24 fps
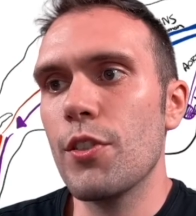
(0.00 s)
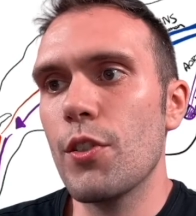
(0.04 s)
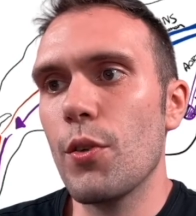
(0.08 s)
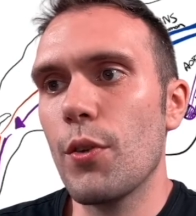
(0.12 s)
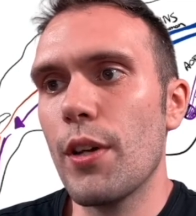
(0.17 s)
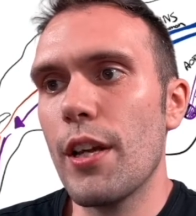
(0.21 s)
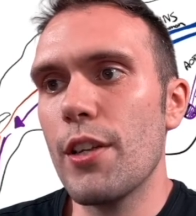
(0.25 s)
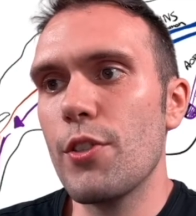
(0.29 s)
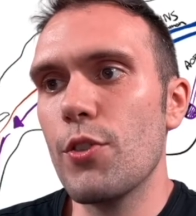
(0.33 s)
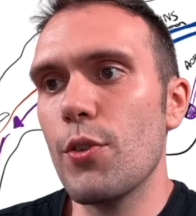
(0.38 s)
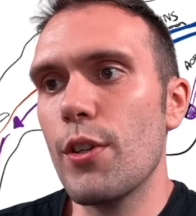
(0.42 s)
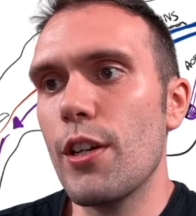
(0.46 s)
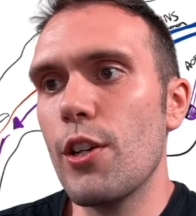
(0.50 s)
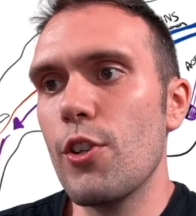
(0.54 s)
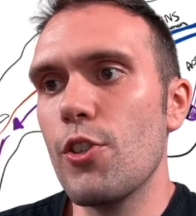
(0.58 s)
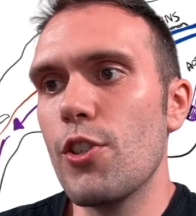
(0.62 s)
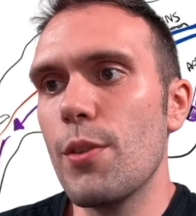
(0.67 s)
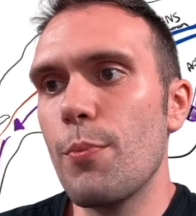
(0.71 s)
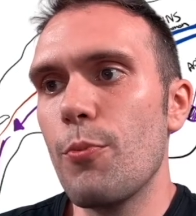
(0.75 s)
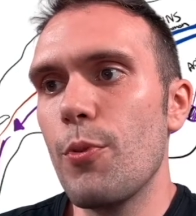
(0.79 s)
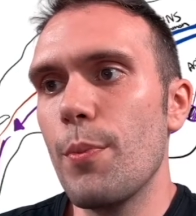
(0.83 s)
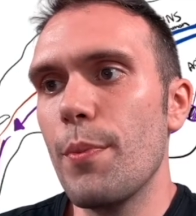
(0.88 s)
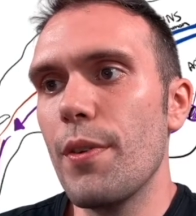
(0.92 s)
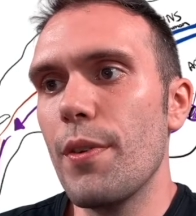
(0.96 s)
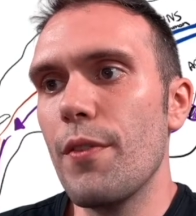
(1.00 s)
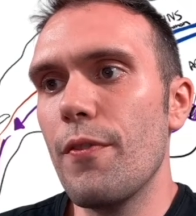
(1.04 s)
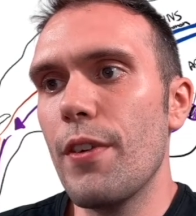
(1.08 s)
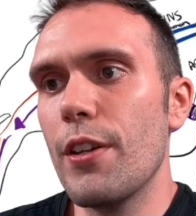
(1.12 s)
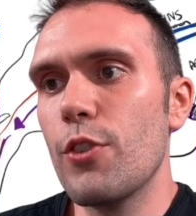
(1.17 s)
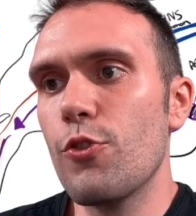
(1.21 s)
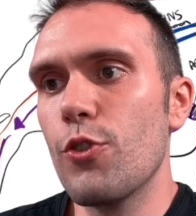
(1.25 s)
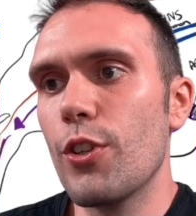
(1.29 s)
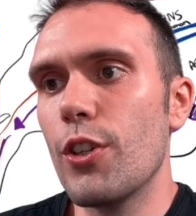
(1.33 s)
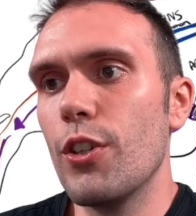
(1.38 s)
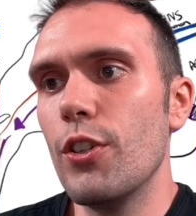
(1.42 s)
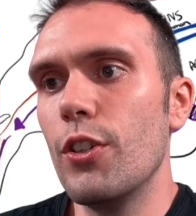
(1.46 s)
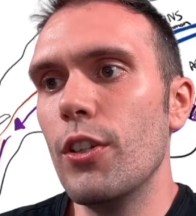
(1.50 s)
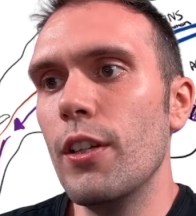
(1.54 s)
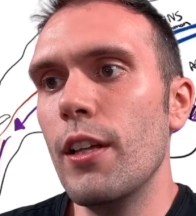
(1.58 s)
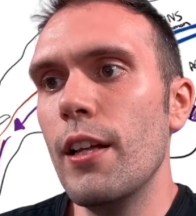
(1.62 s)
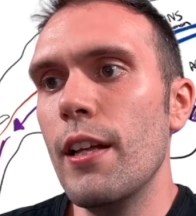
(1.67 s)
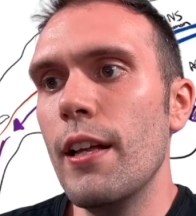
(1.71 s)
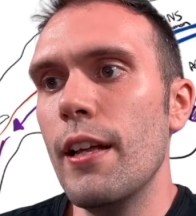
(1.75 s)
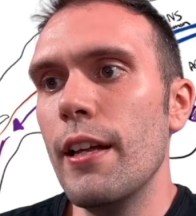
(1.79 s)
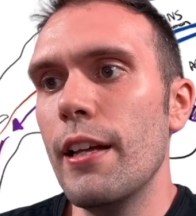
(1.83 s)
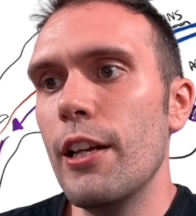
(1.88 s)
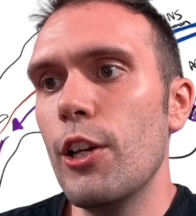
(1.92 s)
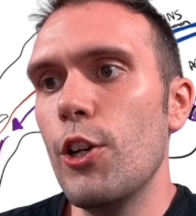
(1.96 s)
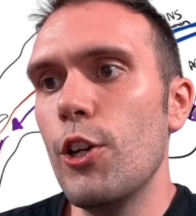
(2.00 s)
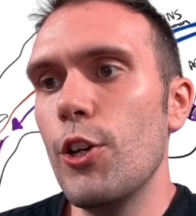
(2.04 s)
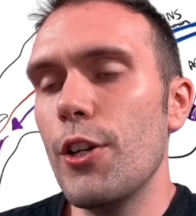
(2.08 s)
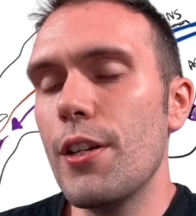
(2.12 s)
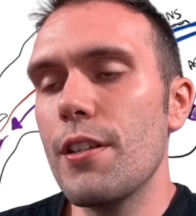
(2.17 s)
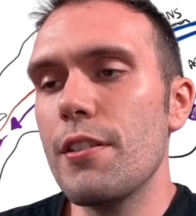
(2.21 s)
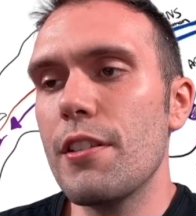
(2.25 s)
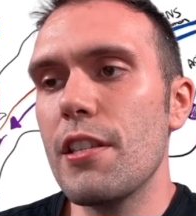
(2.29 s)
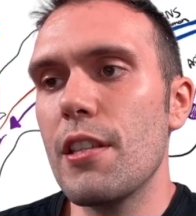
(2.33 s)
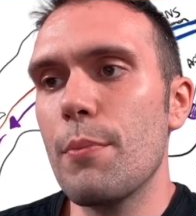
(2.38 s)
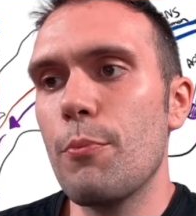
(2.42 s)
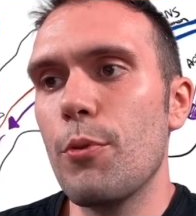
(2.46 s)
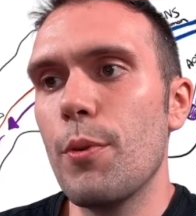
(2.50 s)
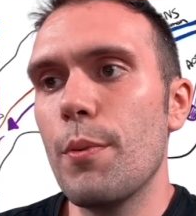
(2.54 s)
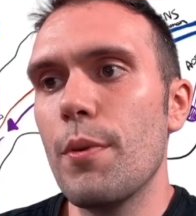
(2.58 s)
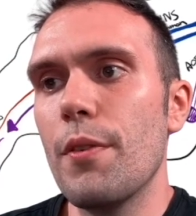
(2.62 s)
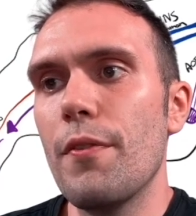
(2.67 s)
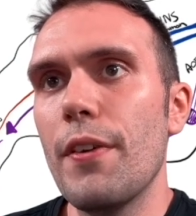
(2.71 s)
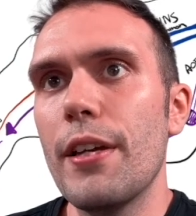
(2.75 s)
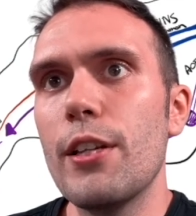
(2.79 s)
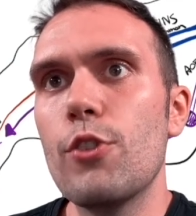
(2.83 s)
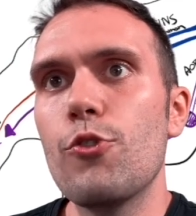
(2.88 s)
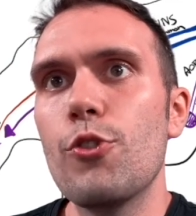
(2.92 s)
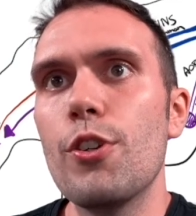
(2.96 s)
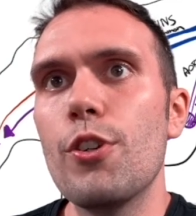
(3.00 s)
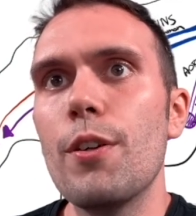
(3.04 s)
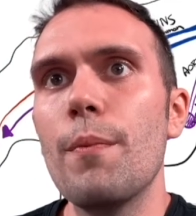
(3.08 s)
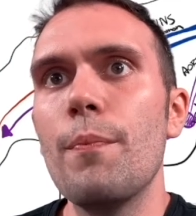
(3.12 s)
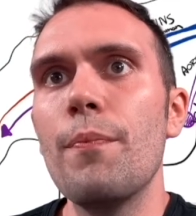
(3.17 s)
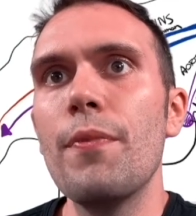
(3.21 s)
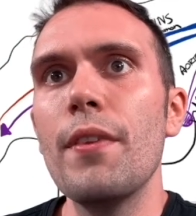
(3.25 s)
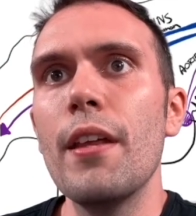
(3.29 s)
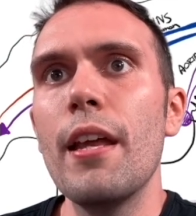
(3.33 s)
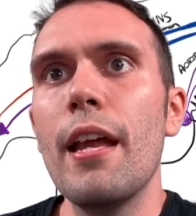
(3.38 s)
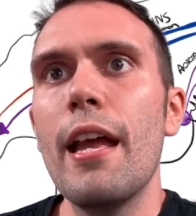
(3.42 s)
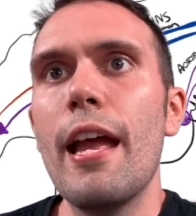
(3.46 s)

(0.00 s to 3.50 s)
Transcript: okay, so here's the primitive ventricle. Here you can see the primitive atrium.